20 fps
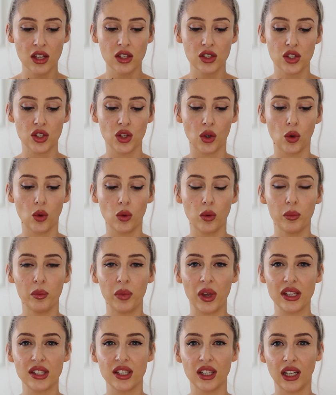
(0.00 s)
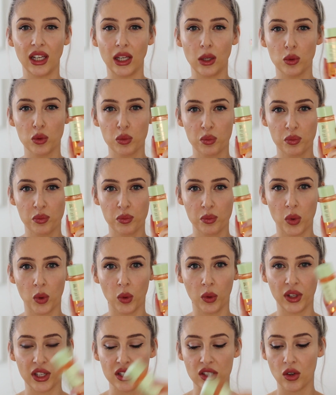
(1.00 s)
So basically you would
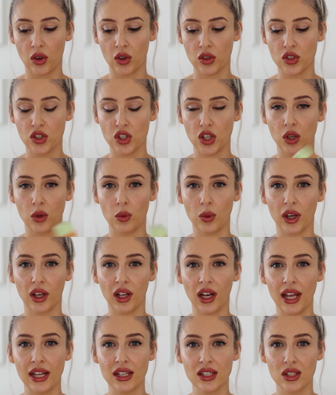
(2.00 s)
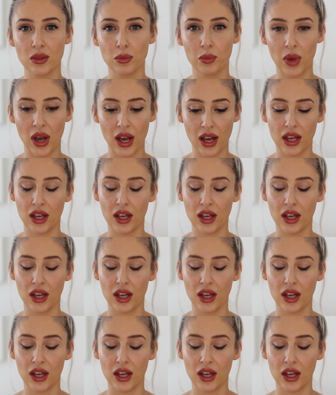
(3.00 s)
pour this onto a cleansing